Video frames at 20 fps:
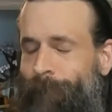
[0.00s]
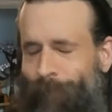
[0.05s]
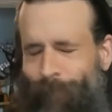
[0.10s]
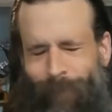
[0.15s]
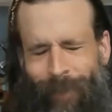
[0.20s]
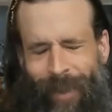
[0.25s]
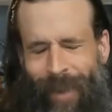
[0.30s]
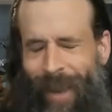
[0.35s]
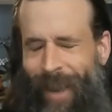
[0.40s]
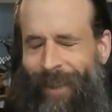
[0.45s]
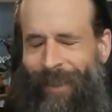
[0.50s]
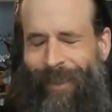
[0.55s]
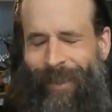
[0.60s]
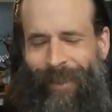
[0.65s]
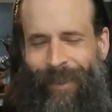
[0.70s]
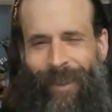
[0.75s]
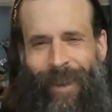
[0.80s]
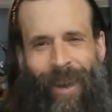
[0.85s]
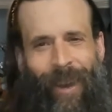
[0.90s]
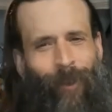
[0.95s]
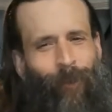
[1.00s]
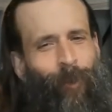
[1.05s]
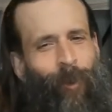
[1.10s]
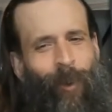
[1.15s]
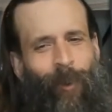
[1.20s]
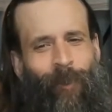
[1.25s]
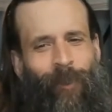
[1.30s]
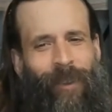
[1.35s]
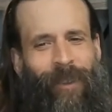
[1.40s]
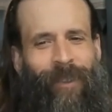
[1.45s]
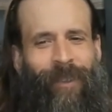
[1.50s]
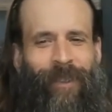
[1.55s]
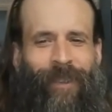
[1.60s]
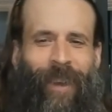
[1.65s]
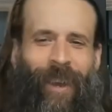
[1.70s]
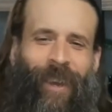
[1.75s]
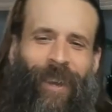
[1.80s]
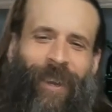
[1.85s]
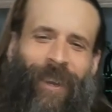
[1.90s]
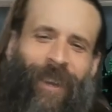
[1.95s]
That's not what we
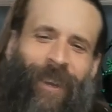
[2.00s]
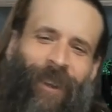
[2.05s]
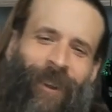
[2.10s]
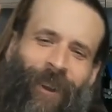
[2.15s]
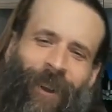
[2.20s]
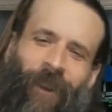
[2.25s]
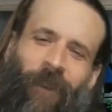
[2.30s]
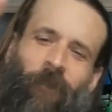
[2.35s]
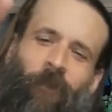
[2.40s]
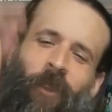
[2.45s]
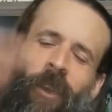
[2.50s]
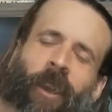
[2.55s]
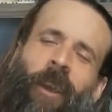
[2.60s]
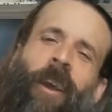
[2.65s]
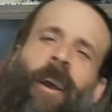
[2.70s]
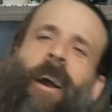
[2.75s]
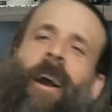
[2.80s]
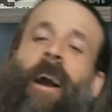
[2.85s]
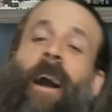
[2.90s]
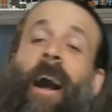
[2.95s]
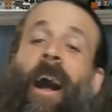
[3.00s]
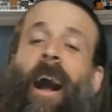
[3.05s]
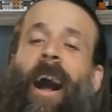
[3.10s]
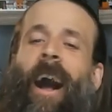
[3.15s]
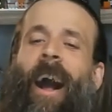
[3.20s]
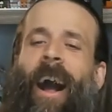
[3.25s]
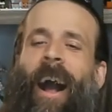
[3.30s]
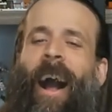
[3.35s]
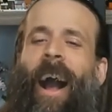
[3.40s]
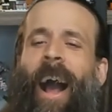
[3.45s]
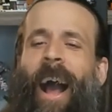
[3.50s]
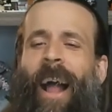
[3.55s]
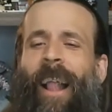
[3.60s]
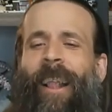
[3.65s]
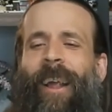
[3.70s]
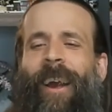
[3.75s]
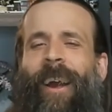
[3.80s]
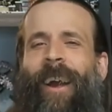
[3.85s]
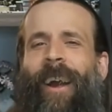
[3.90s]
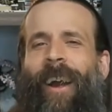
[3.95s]
say here.
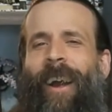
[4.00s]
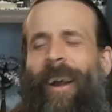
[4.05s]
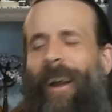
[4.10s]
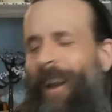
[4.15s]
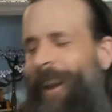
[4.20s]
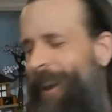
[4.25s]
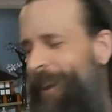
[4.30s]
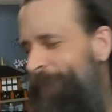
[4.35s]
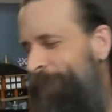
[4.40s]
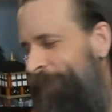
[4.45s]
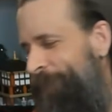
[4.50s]
Holla!